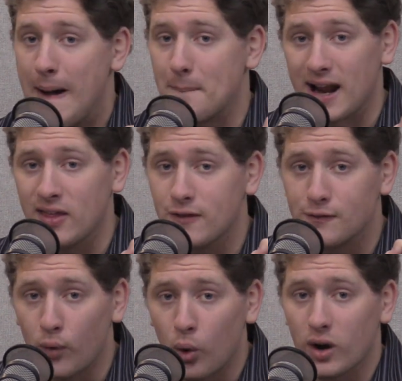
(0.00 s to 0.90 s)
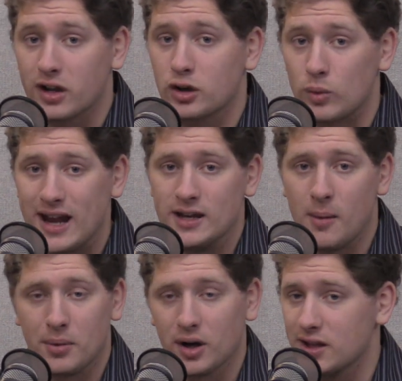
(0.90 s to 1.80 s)
But I think four is the right
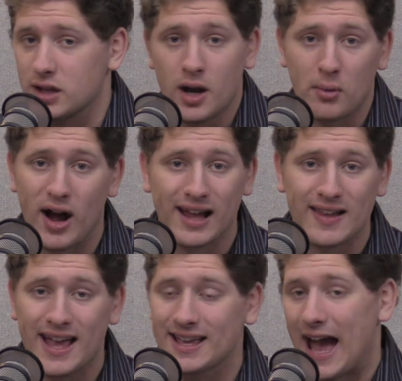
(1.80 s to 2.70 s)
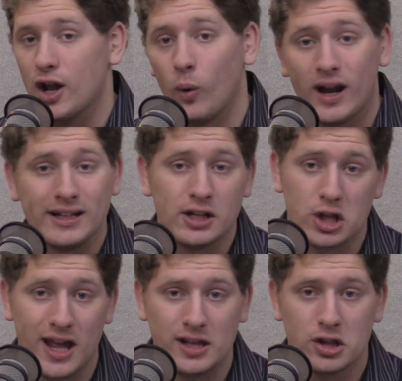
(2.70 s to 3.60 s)
number. It's a number I like. I don't want it to
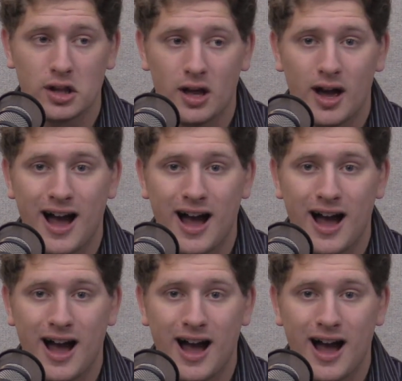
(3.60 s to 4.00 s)
change.